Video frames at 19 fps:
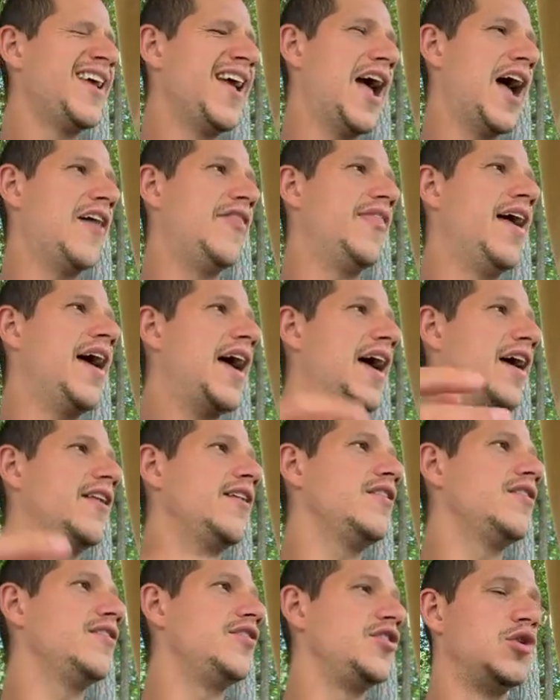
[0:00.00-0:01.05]
And
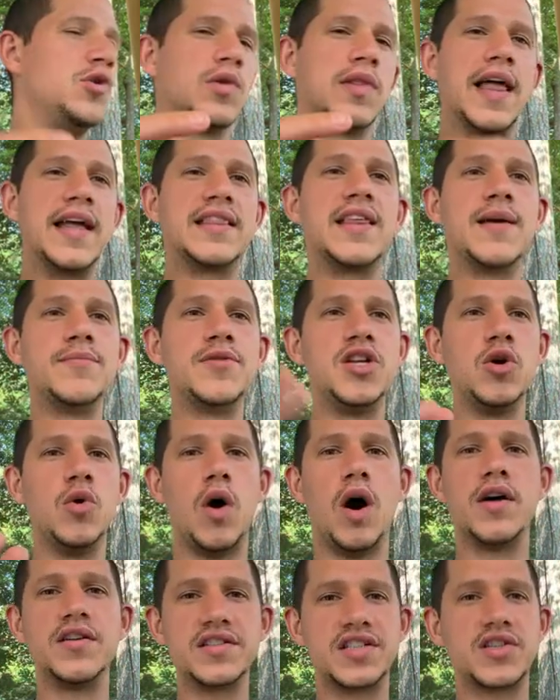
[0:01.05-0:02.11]
then you let them do
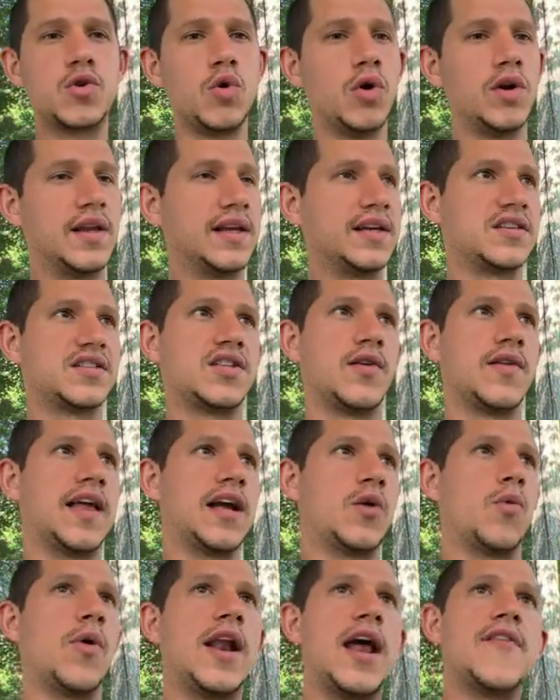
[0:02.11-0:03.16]
unschooling. So,
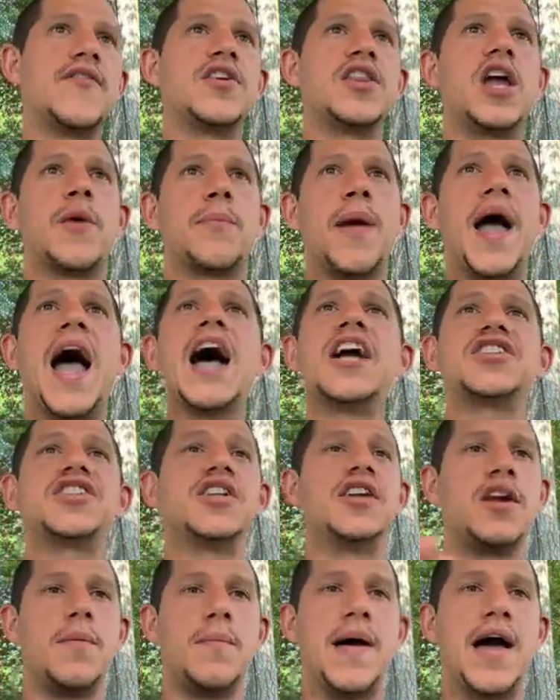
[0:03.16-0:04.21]
like, whatever they're
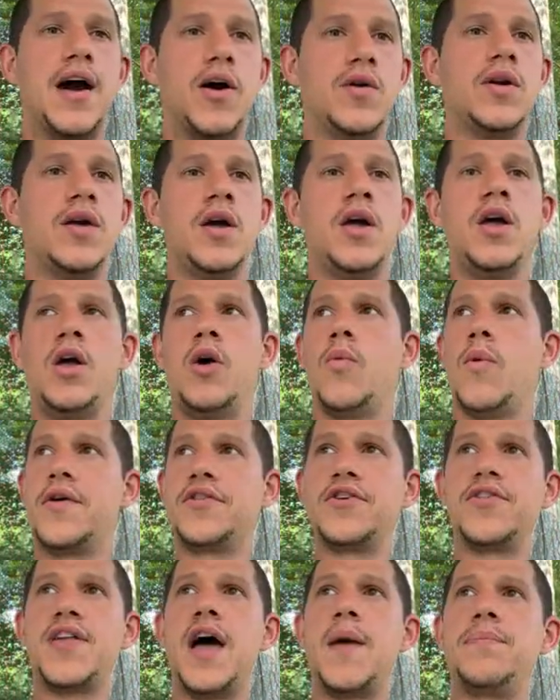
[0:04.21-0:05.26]
passionate about,
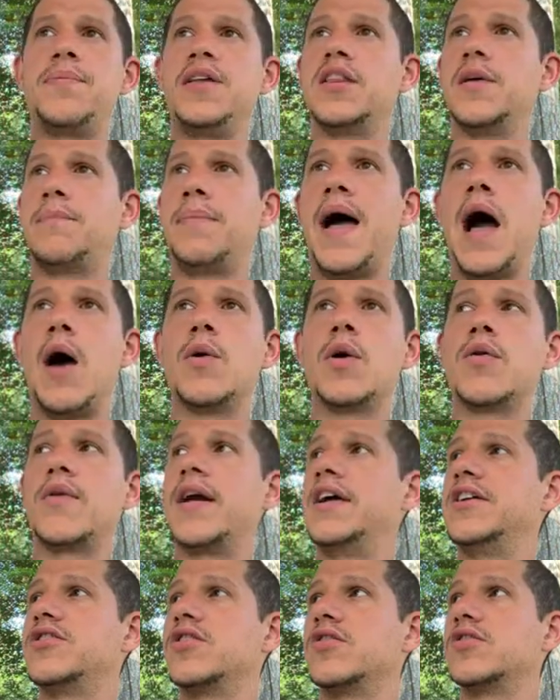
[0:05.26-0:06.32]
whether that be the Power
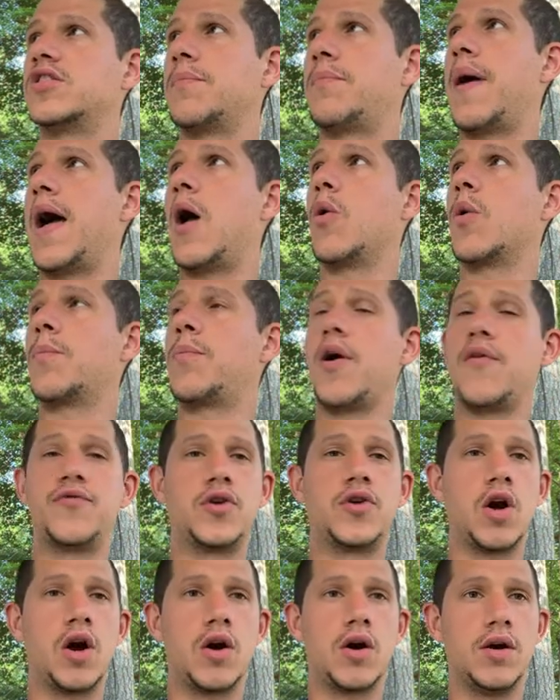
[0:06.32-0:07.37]
Rangers, the Powerpuff
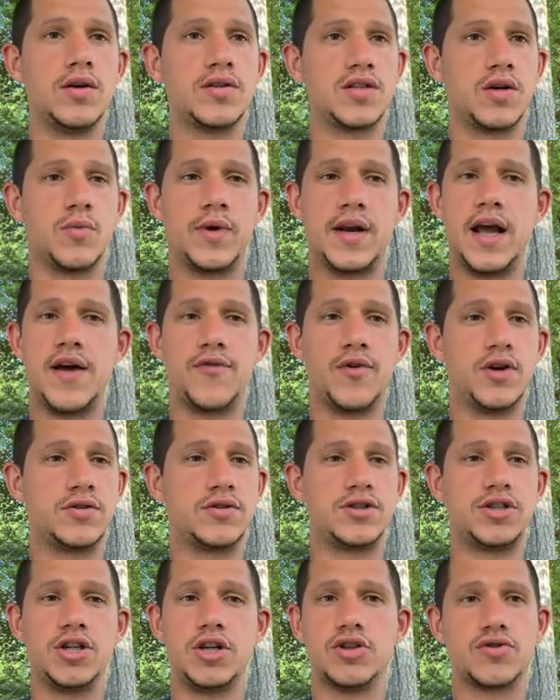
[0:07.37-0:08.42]
Girls, or whatever
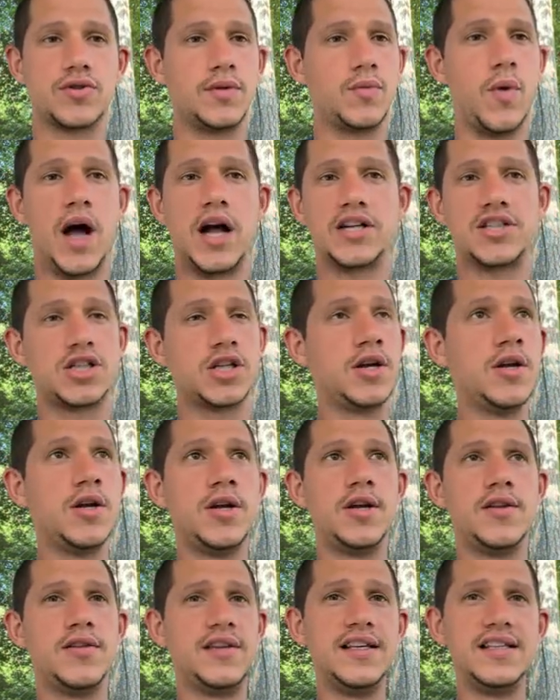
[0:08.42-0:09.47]
children watch
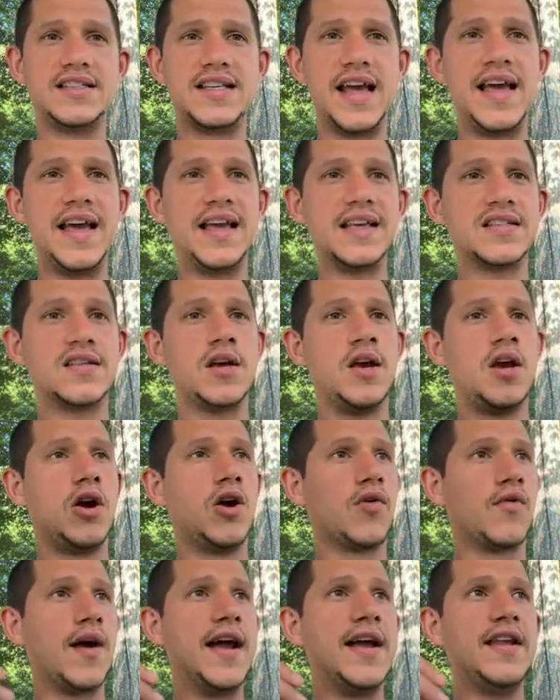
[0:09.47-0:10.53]
these days,
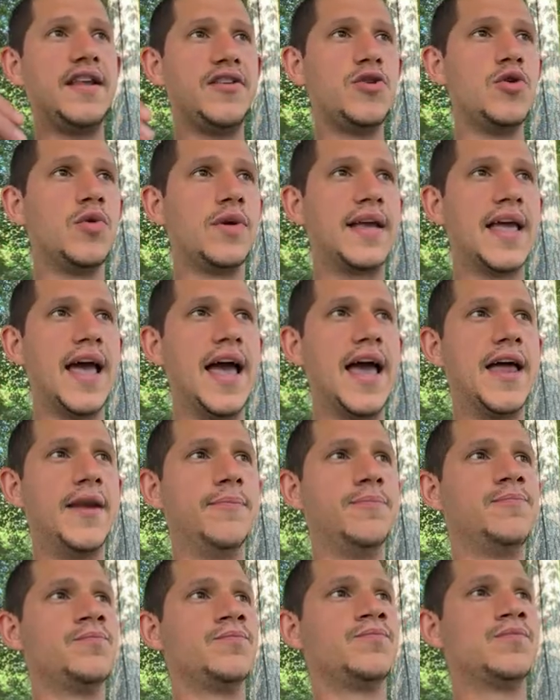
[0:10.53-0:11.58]
right? You
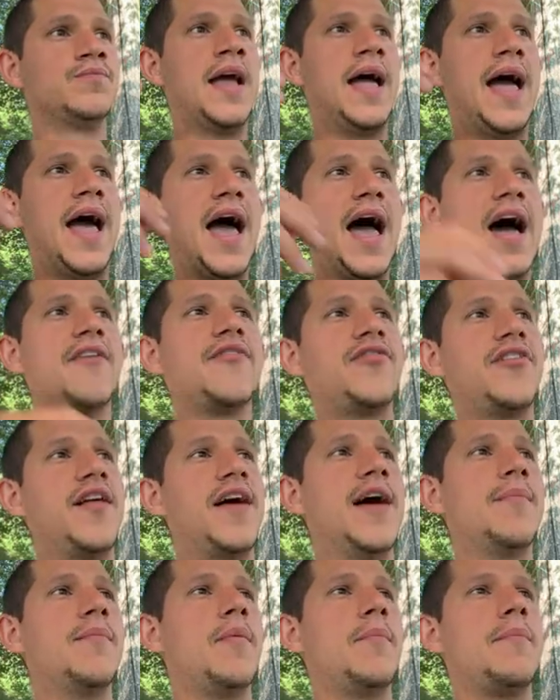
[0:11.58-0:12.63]
can have
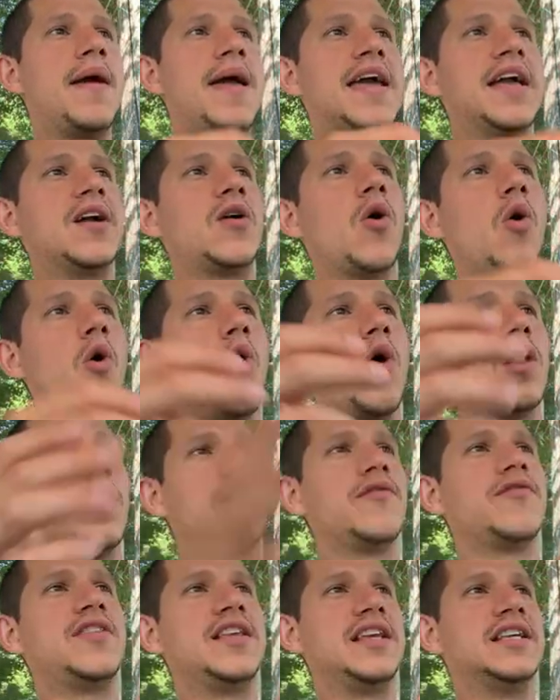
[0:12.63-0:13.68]
them make all
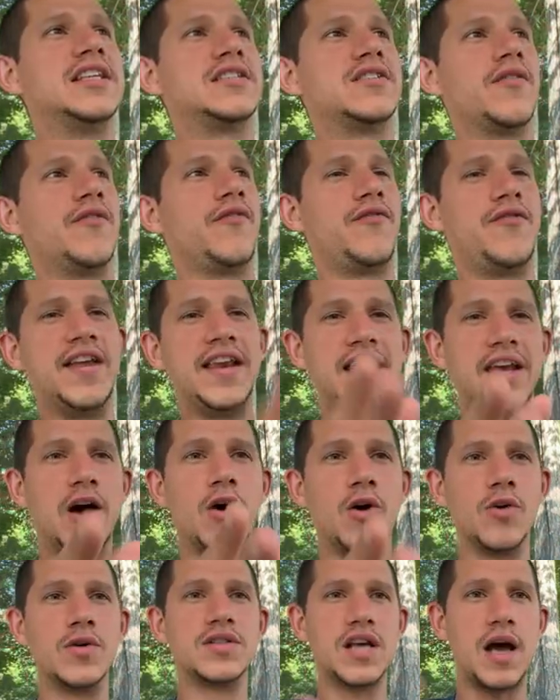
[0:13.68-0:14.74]
of these
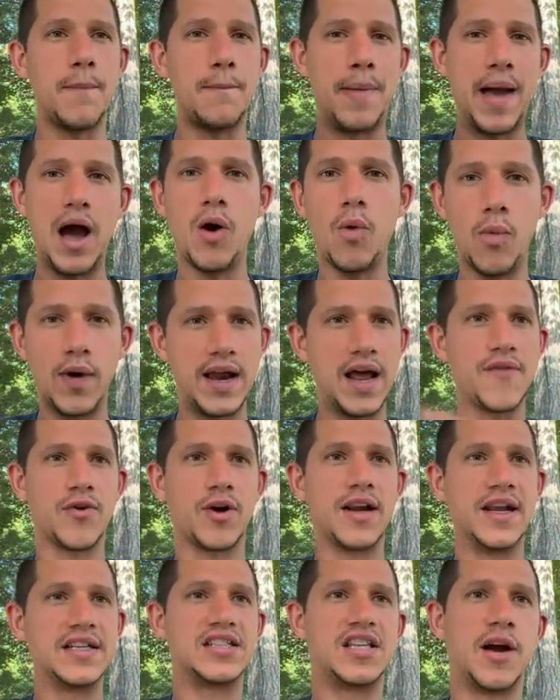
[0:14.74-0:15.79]
videos about whatever
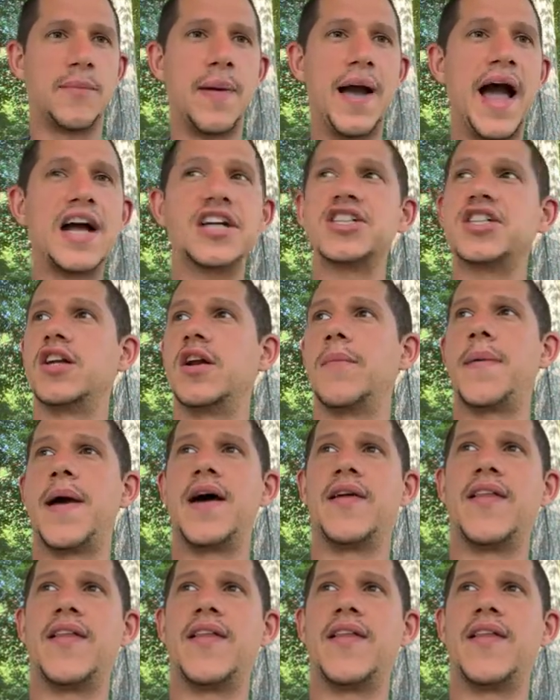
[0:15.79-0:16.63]
it is they're passionate about.